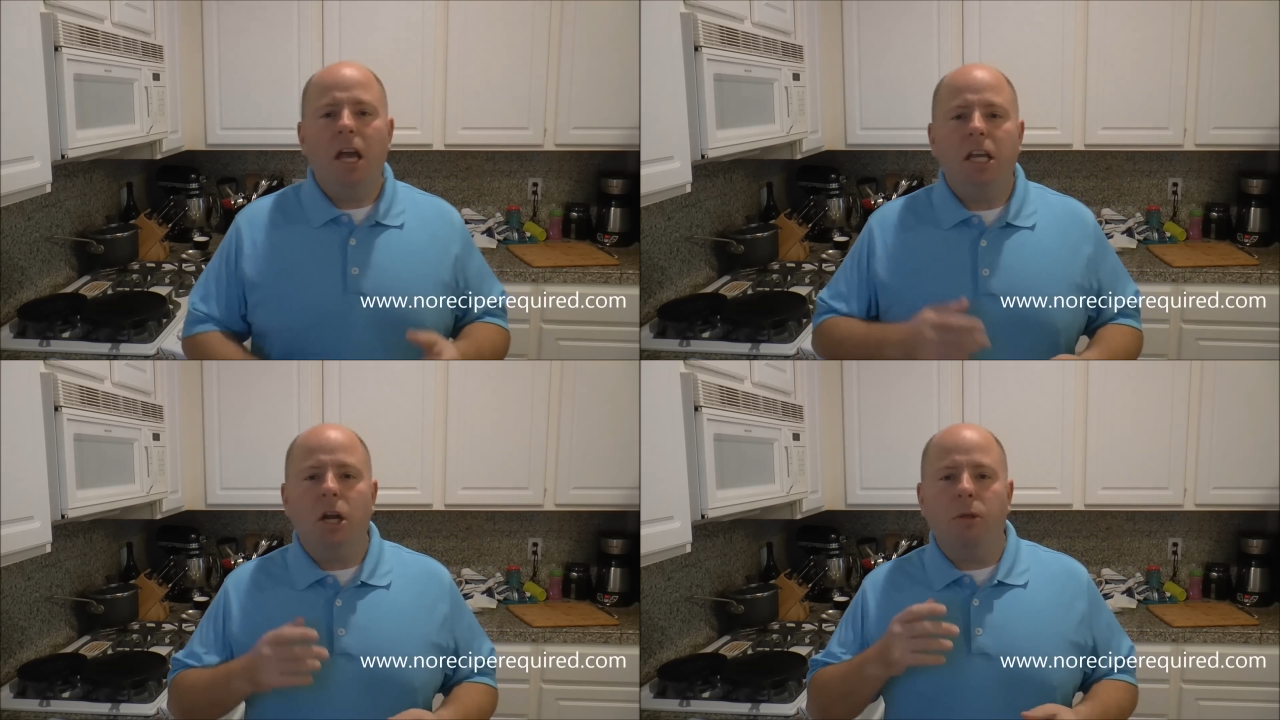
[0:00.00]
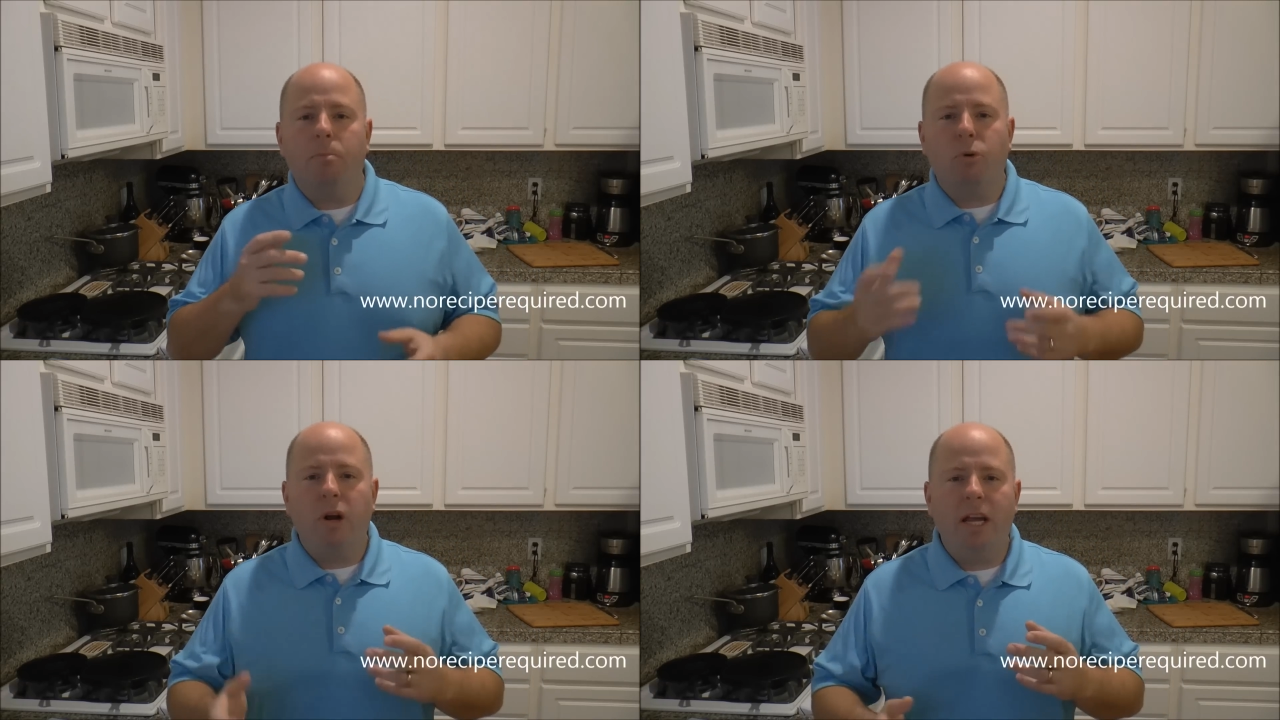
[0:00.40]
You know, the
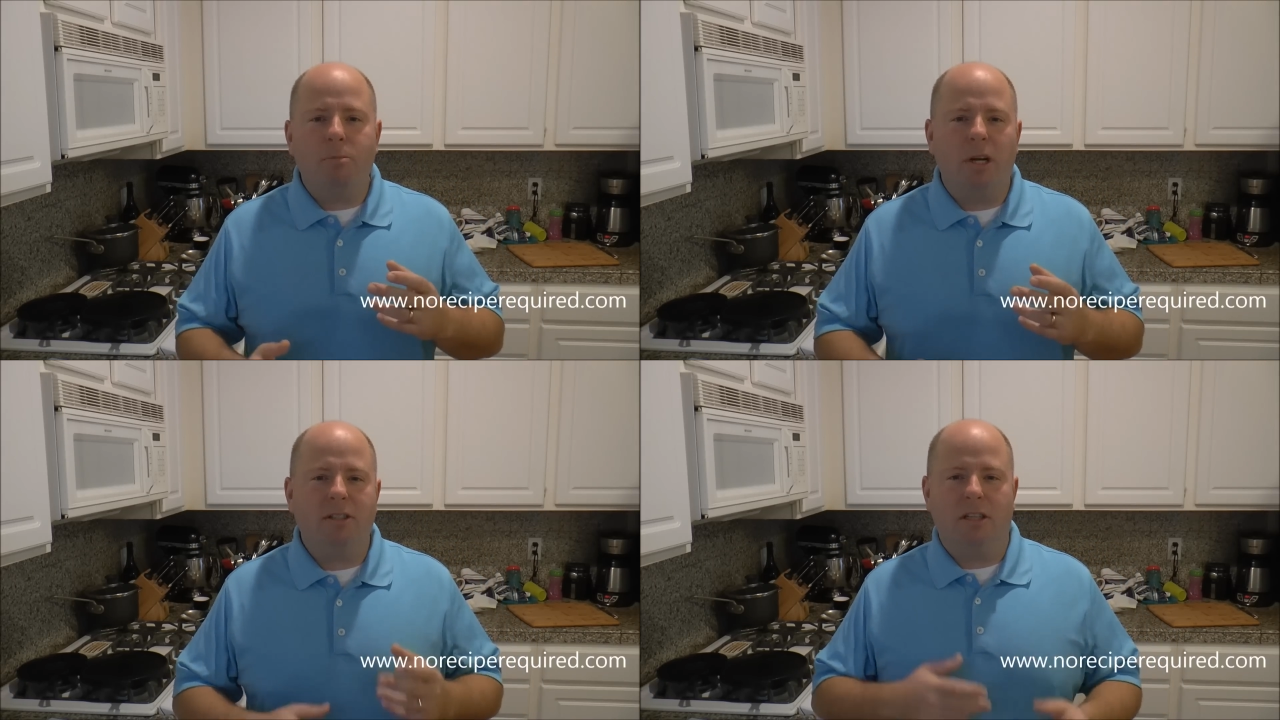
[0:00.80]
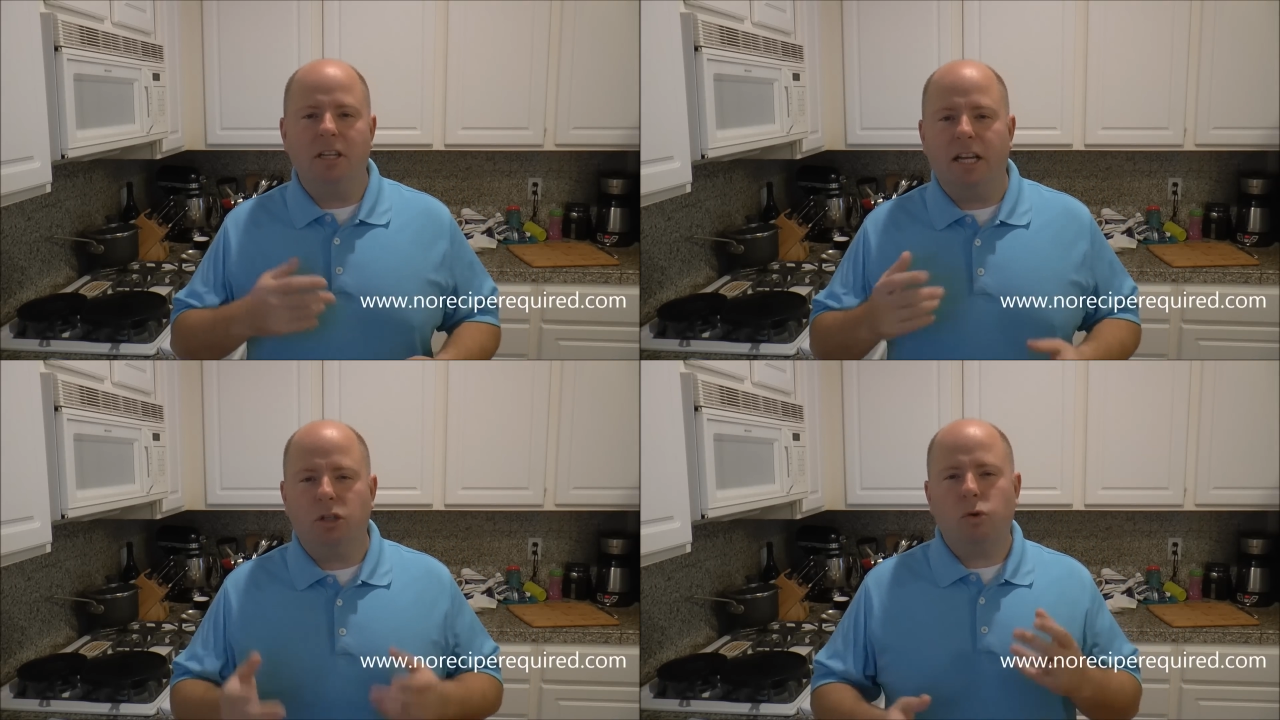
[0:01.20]
brie brings this
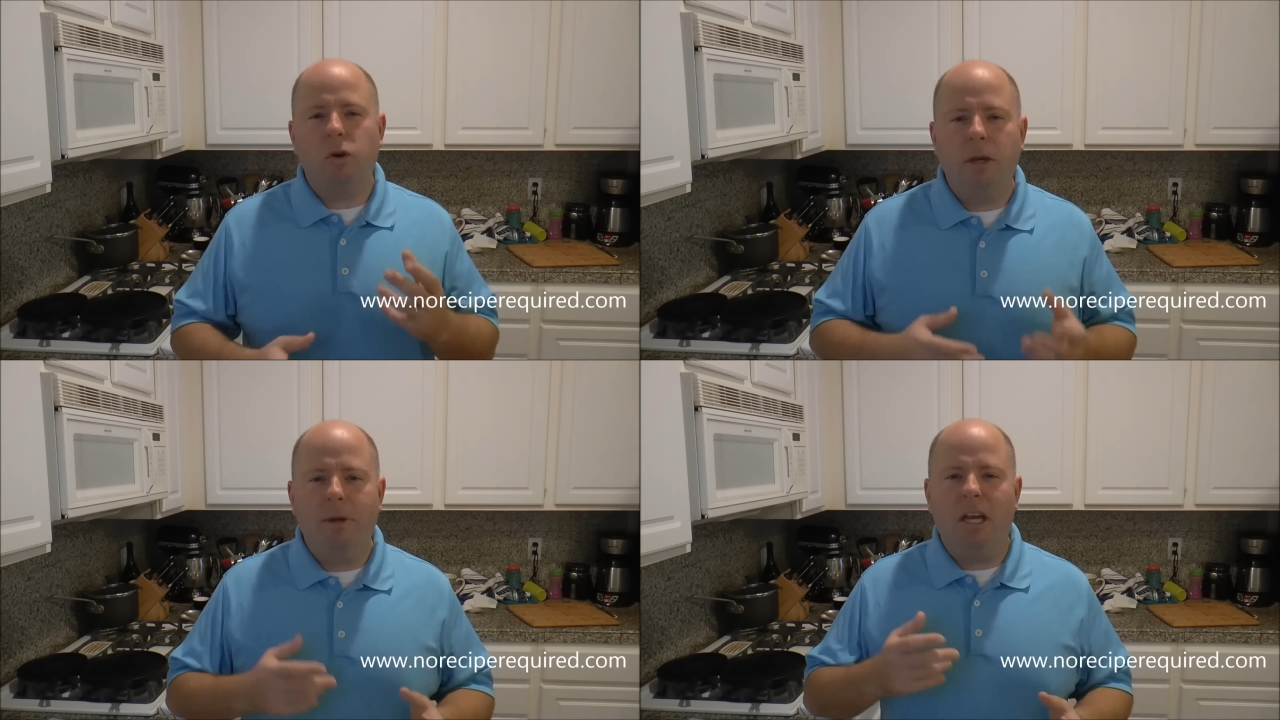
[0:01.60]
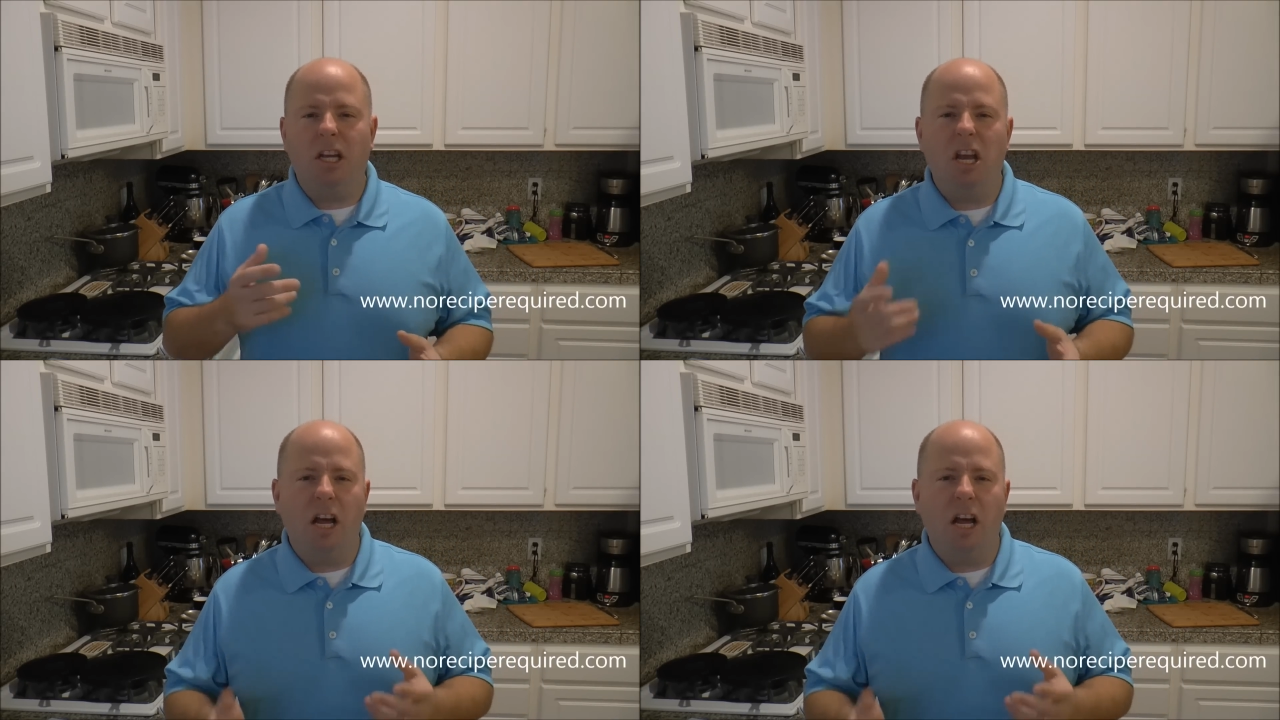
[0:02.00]
nice creamy,